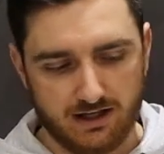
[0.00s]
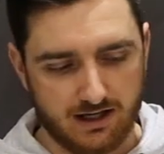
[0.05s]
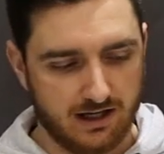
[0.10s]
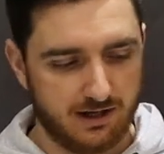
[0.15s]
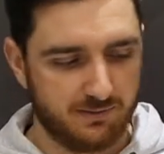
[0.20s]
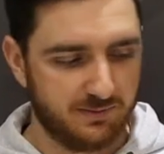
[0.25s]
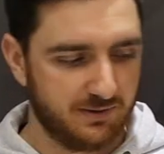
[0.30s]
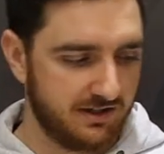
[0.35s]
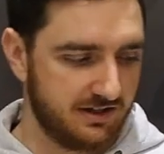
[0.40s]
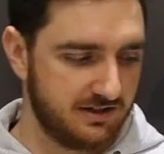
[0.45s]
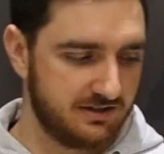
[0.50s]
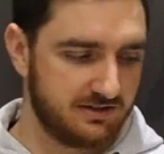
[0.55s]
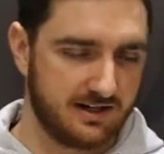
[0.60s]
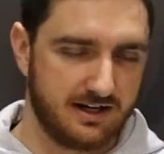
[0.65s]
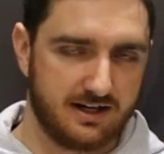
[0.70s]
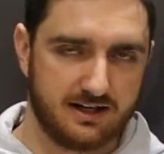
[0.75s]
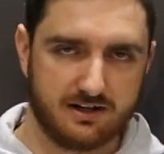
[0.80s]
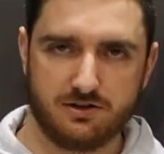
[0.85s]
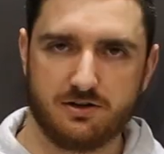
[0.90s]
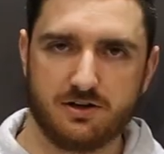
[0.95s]
But these
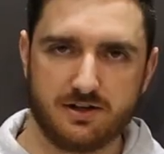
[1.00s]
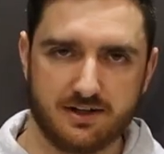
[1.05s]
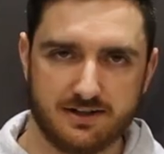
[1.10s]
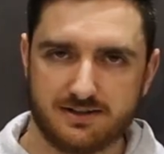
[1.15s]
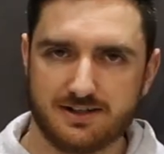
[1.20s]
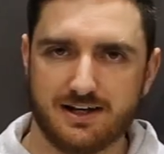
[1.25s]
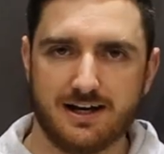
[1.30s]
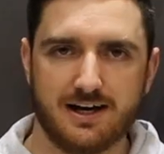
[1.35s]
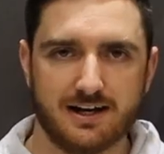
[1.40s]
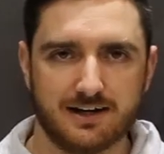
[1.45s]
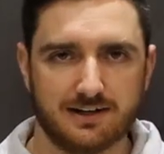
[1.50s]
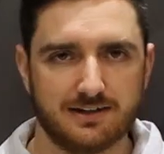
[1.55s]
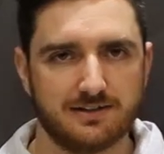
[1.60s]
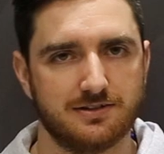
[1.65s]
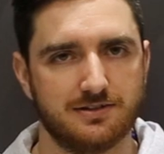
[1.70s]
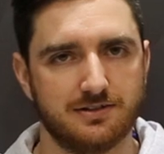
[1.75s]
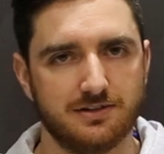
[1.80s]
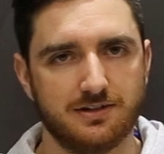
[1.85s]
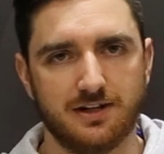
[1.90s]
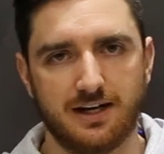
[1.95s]
are kind of
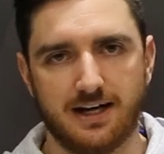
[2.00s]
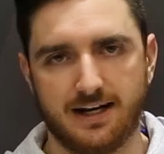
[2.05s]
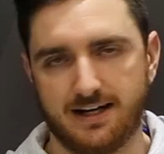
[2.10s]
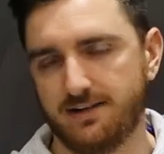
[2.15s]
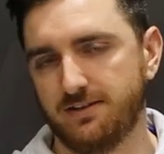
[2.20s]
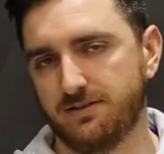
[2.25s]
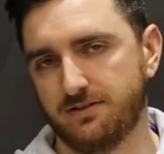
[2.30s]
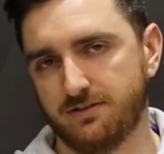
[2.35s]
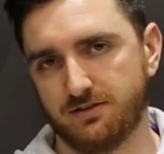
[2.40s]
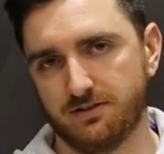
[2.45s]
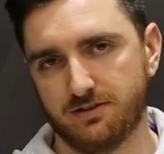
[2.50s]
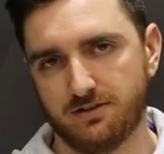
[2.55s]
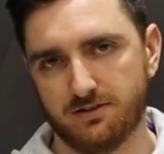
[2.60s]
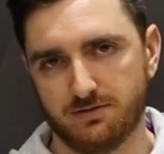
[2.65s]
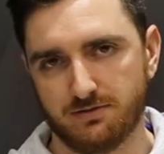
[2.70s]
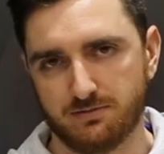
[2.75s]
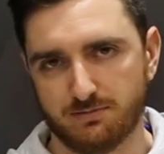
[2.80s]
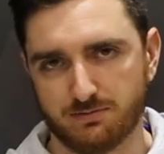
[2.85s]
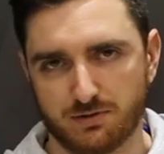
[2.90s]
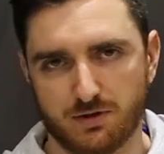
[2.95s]
targeted at
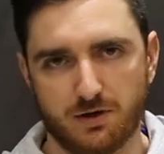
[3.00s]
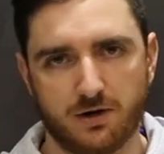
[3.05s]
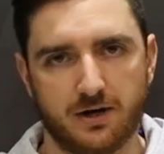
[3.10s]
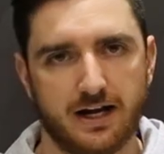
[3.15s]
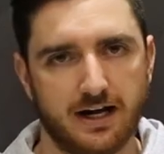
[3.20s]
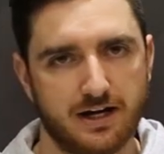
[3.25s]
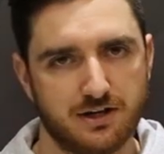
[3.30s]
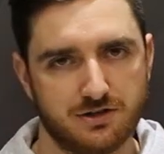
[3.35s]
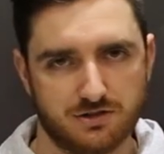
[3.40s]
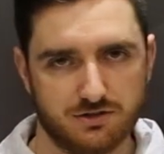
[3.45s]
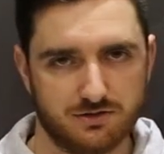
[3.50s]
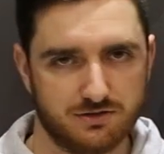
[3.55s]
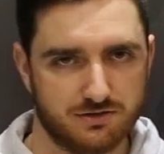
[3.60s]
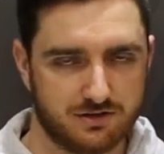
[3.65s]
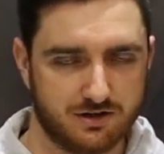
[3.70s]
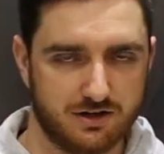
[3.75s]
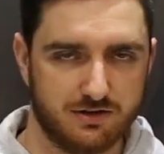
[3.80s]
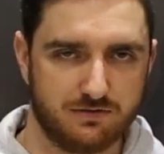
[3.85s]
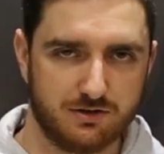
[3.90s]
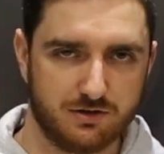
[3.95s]
the pronation.
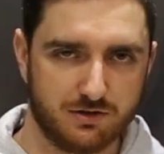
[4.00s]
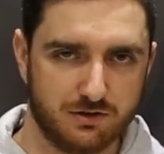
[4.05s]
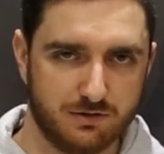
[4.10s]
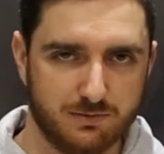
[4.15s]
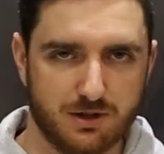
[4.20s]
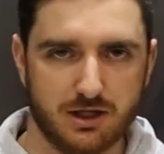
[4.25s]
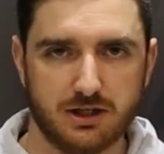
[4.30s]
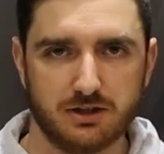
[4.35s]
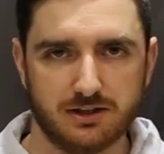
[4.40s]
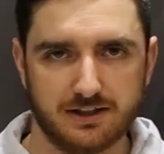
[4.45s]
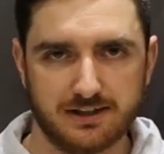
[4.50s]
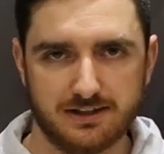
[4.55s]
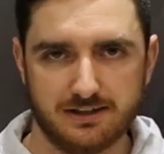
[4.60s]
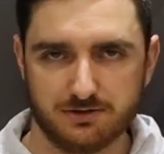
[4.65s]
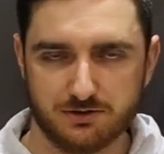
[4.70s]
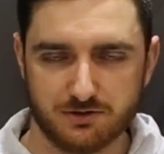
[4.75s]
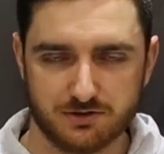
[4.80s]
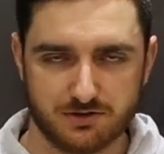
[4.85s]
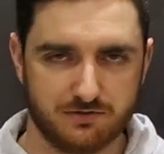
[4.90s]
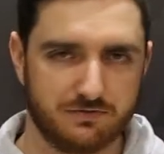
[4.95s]
So if you do mildly
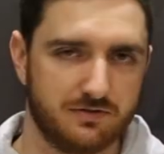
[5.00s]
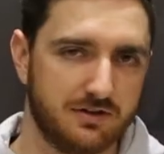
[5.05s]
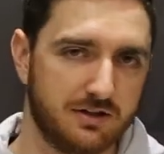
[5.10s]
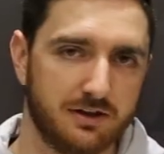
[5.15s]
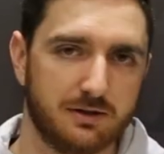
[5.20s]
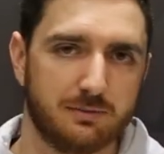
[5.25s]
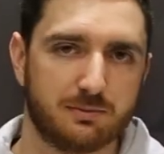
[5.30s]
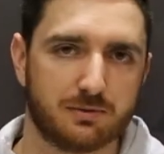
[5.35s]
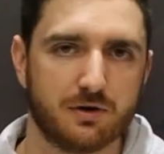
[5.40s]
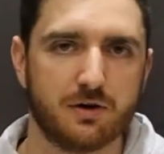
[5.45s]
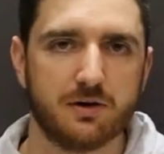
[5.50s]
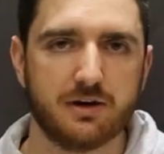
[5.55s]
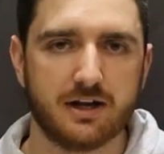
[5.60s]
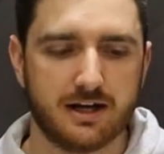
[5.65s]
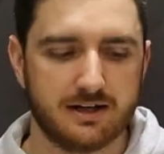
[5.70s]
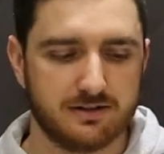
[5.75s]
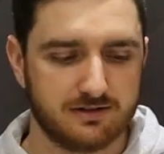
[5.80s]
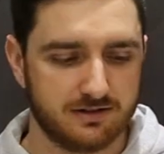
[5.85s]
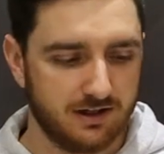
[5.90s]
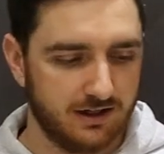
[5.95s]
or severely
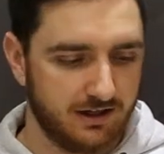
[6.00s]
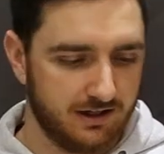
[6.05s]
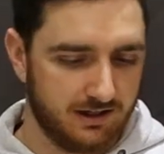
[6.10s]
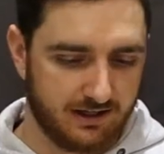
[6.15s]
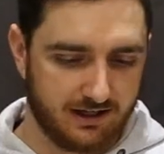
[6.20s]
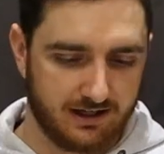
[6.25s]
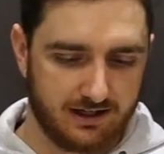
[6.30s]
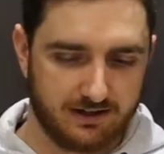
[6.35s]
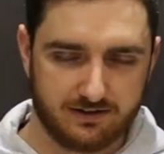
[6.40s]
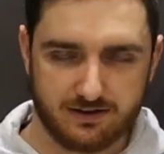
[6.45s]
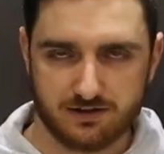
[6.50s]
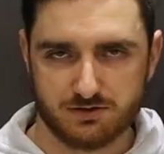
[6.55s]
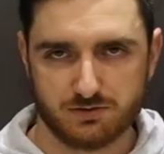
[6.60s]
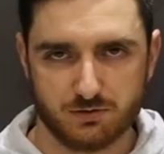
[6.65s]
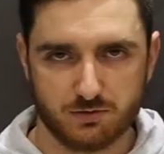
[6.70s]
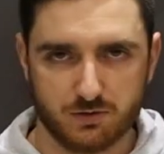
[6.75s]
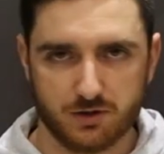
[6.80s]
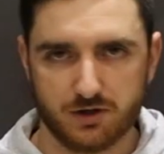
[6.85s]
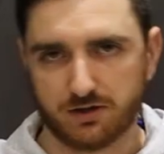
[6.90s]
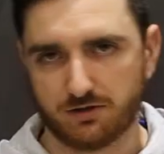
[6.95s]
pronate, these
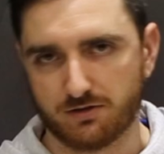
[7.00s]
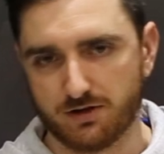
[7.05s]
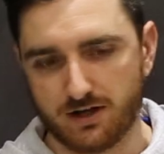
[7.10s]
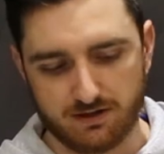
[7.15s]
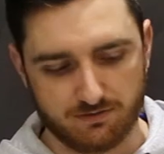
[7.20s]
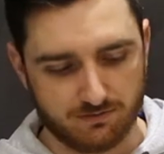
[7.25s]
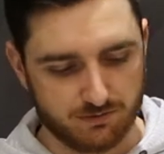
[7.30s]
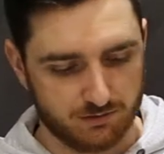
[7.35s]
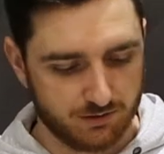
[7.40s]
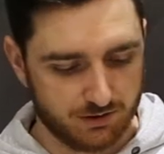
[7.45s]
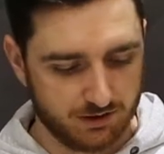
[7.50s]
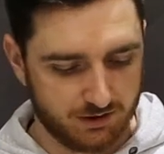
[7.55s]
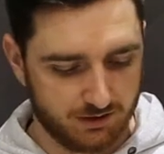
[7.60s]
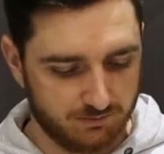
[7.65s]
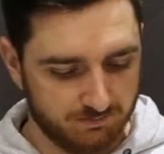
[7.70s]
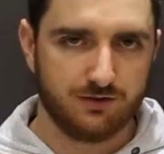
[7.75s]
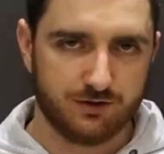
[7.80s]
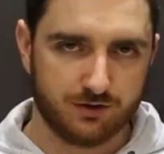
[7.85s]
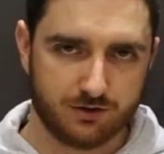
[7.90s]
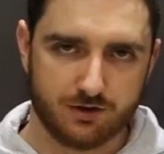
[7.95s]
will work great for
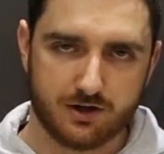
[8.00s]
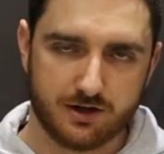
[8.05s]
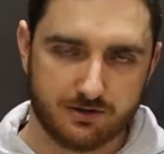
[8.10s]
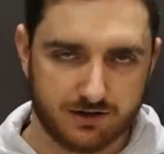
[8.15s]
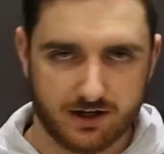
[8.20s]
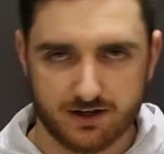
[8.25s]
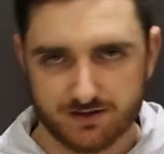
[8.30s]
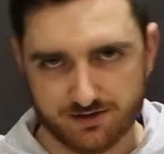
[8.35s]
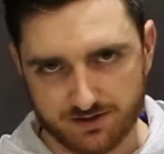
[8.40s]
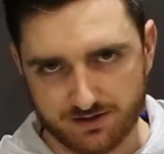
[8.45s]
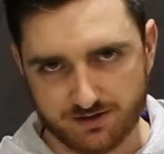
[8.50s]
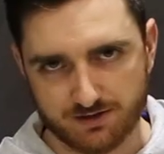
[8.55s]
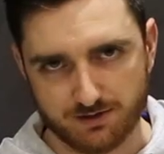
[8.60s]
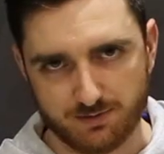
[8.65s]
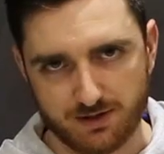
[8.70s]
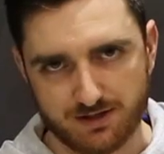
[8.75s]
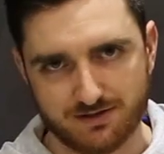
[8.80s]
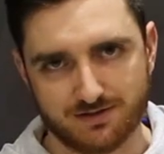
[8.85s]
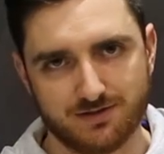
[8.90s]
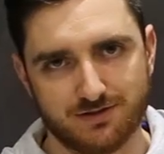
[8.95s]
you. The guide rail
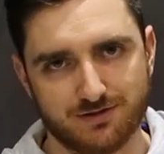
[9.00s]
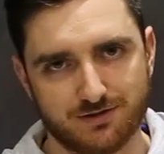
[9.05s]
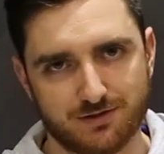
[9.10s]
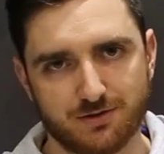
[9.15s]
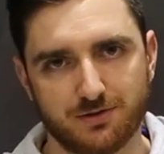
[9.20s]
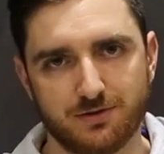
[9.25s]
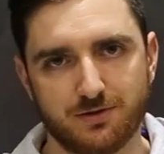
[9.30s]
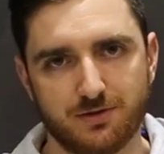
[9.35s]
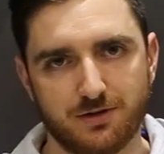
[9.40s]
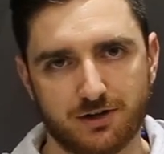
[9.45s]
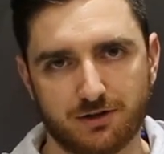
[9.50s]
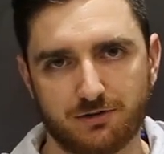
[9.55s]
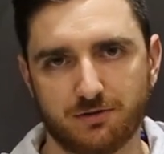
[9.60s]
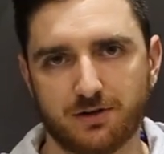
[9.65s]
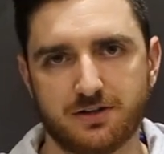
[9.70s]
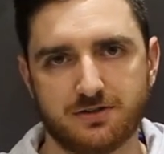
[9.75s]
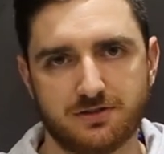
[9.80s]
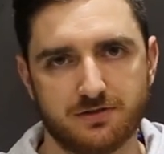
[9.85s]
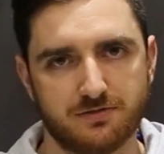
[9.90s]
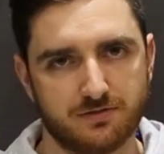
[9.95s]
system isn't too
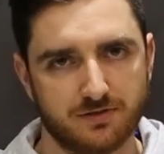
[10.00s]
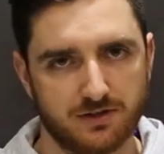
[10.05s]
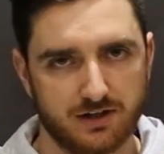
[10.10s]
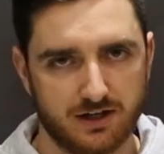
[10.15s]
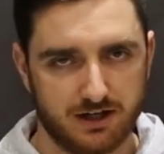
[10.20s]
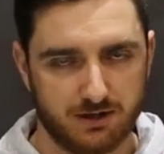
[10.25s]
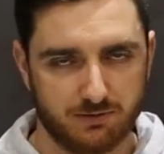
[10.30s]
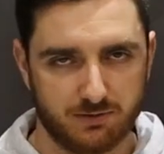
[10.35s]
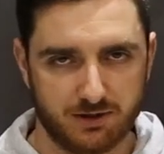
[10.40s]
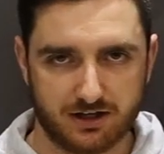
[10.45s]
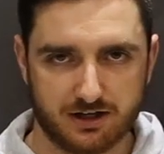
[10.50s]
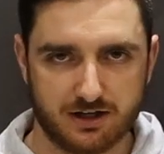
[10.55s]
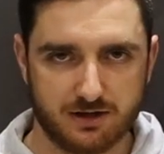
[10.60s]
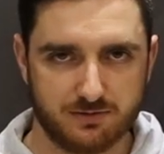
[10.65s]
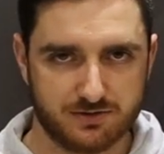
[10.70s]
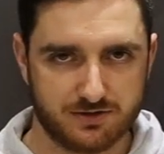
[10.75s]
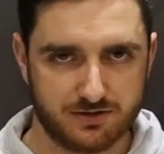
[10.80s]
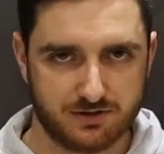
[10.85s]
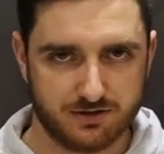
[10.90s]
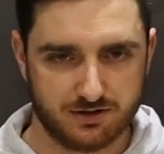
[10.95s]
aggressive when it
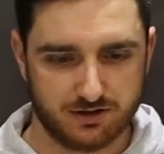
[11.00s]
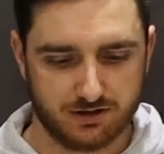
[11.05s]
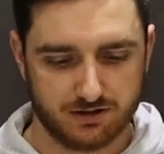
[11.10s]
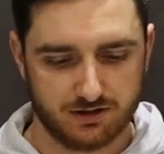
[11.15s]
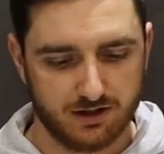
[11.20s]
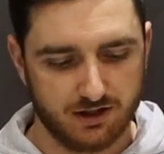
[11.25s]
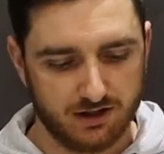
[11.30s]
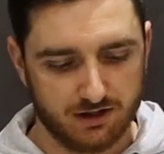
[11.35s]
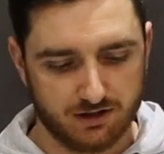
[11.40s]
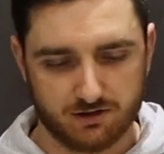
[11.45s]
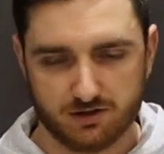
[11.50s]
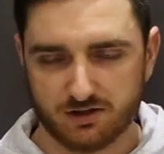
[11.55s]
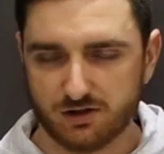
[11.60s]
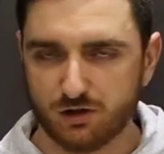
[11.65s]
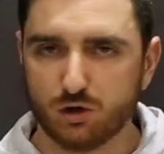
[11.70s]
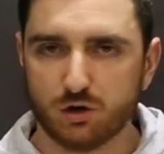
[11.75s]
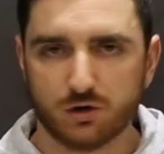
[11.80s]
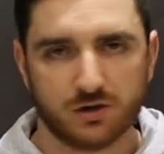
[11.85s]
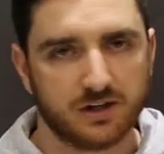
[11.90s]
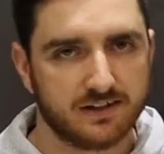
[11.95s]
comes to
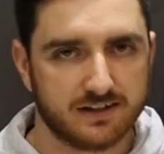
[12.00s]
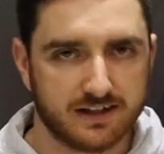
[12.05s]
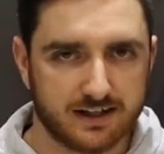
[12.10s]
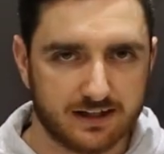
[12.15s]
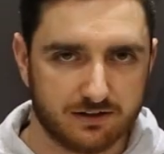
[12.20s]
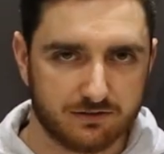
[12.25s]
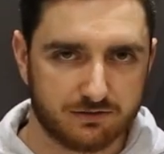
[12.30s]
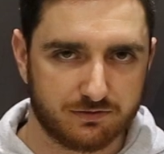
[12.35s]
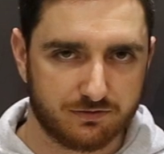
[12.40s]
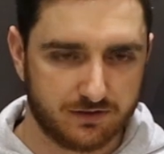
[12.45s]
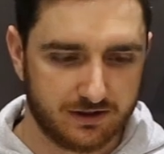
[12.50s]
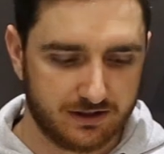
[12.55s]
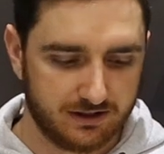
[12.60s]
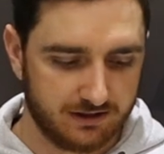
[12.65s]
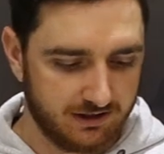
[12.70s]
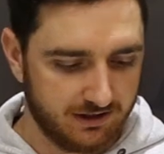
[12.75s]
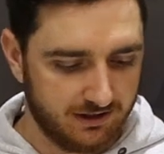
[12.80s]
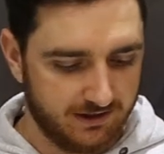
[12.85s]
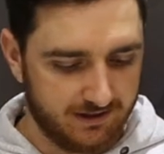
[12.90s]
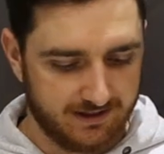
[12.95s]
kind of locking down the feet.